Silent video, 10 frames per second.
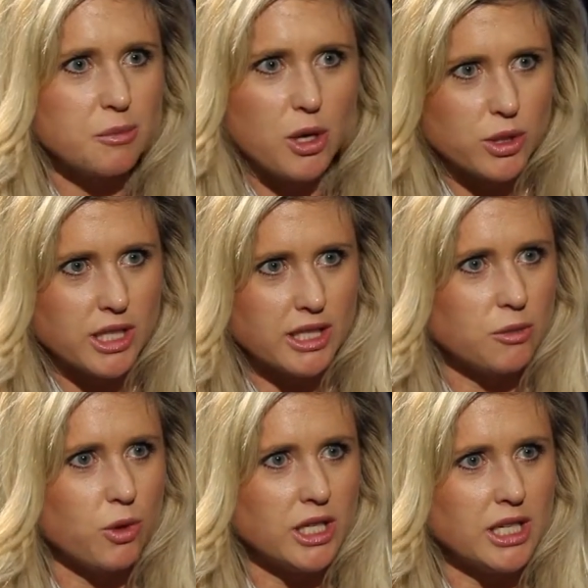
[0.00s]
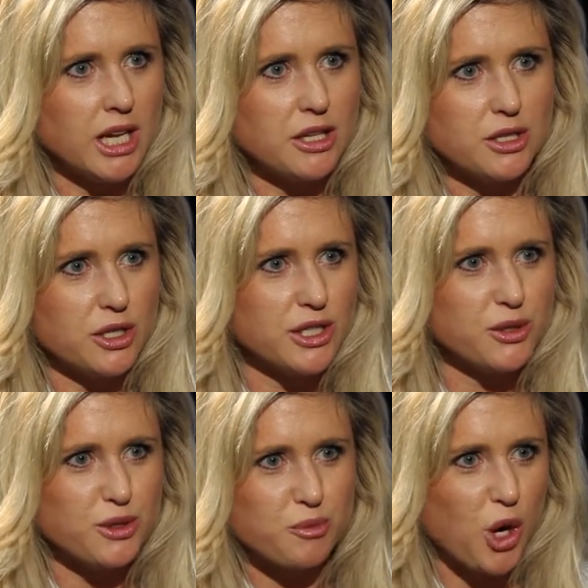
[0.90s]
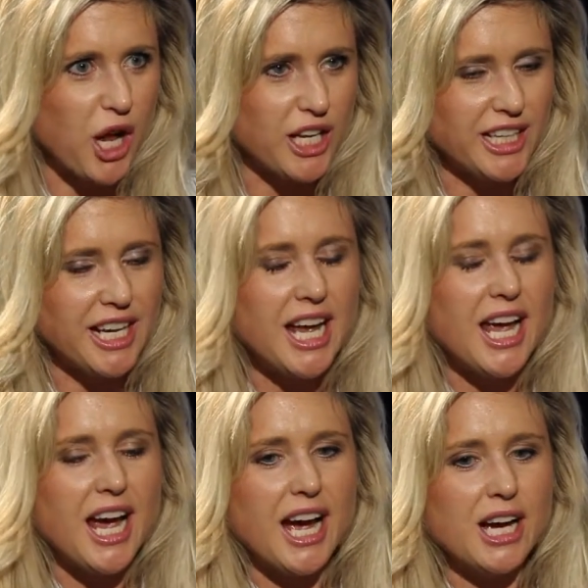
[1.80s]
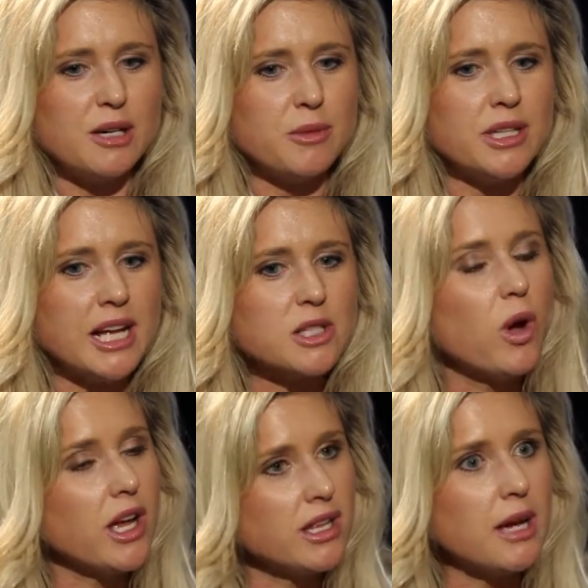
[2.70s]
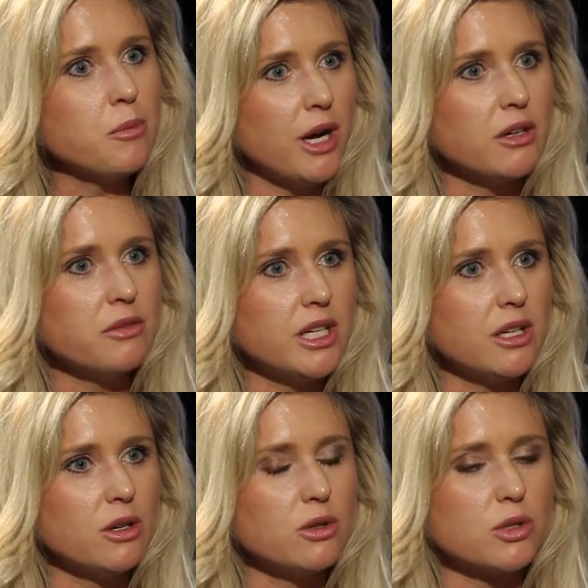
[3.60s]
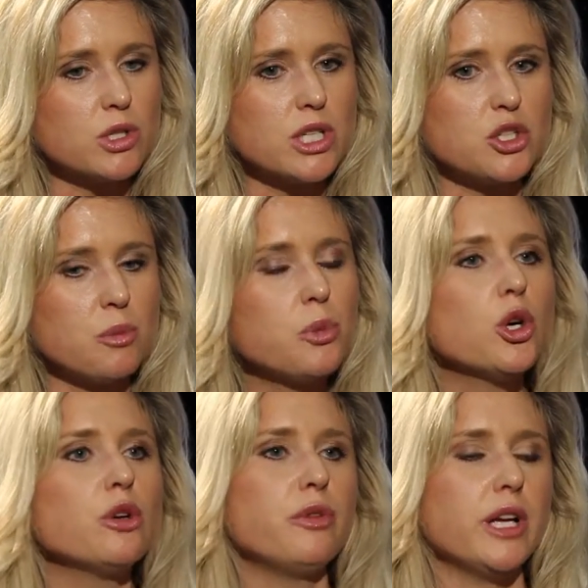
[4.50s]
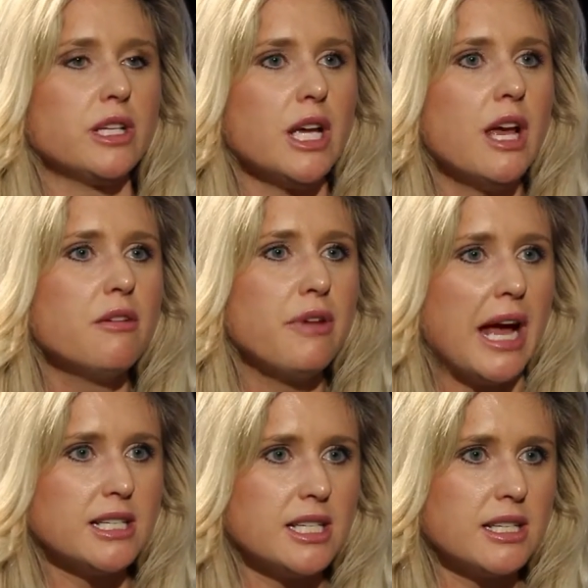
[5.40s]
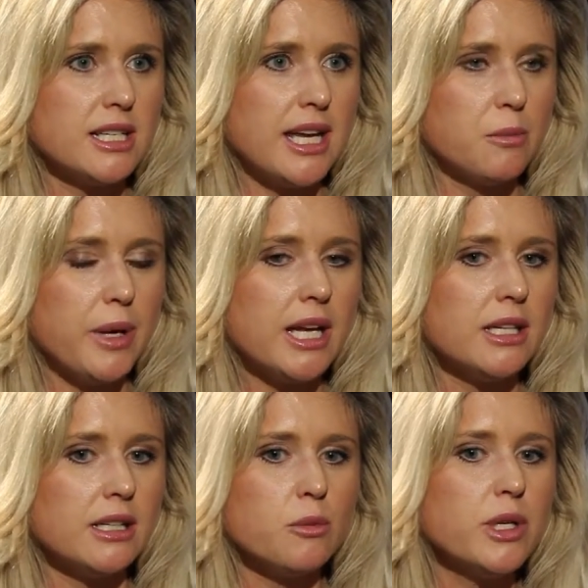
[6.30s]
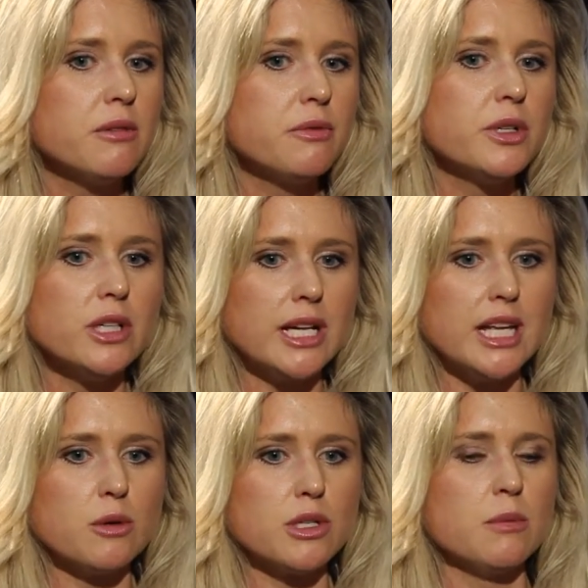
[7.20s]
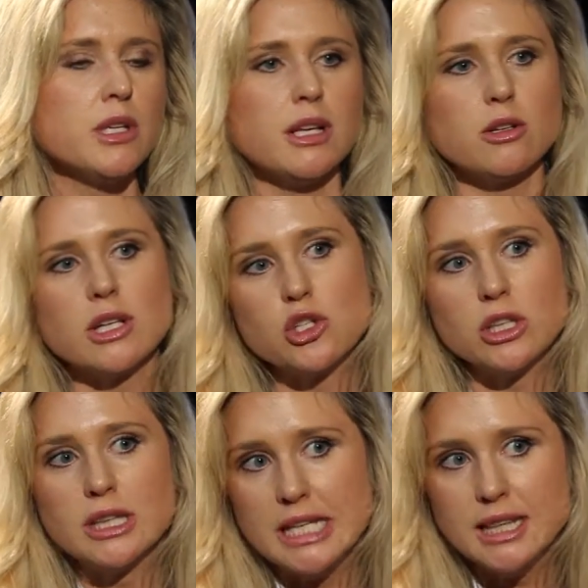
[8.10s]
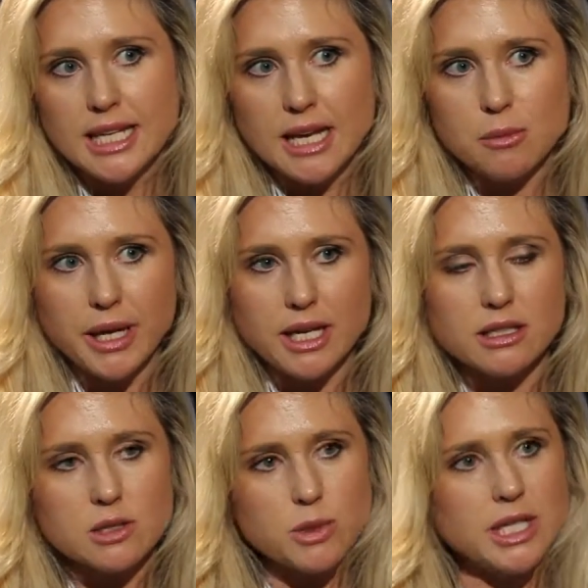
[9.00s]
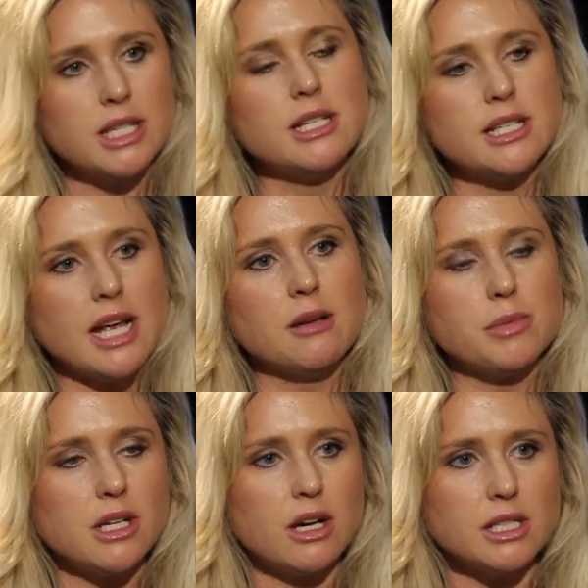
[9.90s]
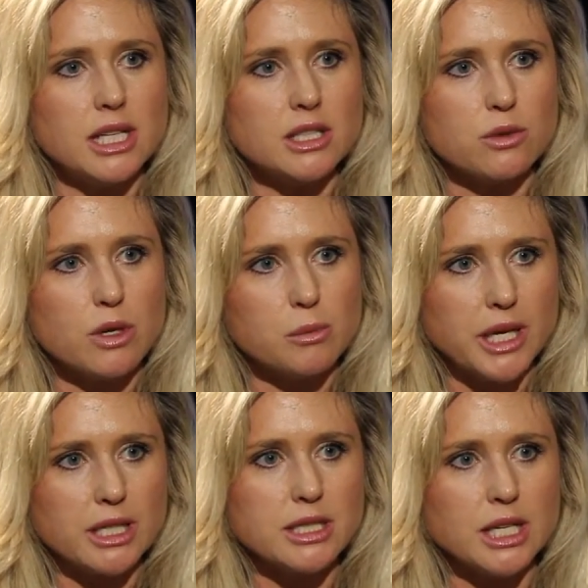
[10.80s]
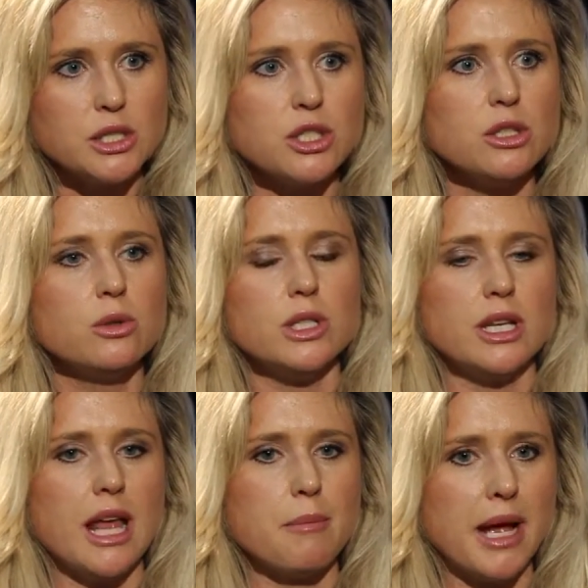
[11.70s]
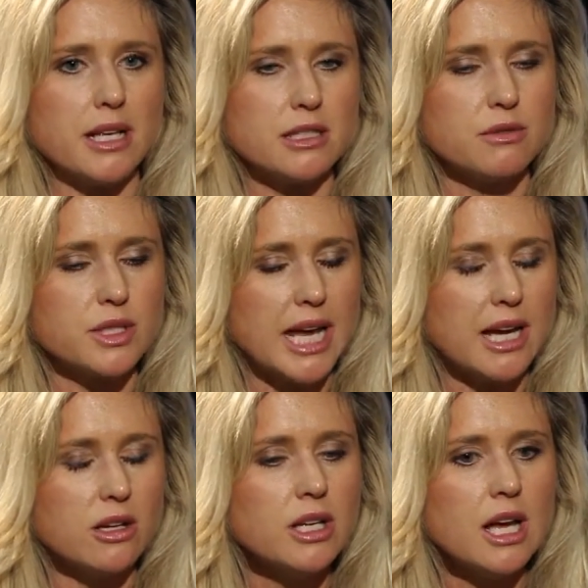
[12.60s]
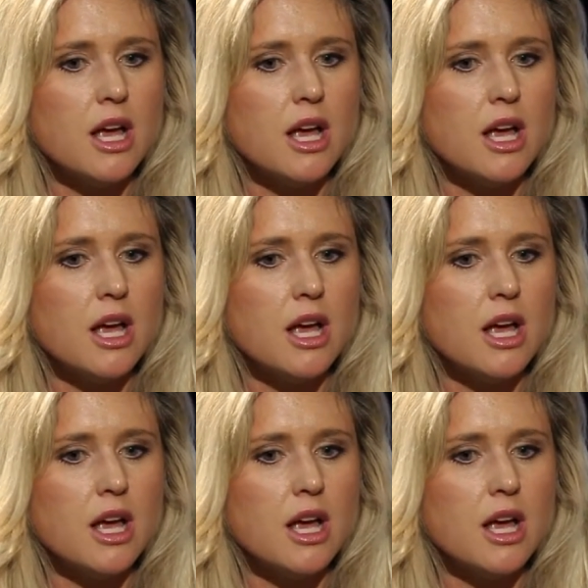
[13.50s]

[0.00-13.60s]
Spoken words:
poking at one another and sort of prodding. And that's why the Empire videos were such a perfect facet to the campaign. And we didn't feel like they were something that it should lead the campaign because we needed to set up the context for what PlanetSide 2 and that massive scale.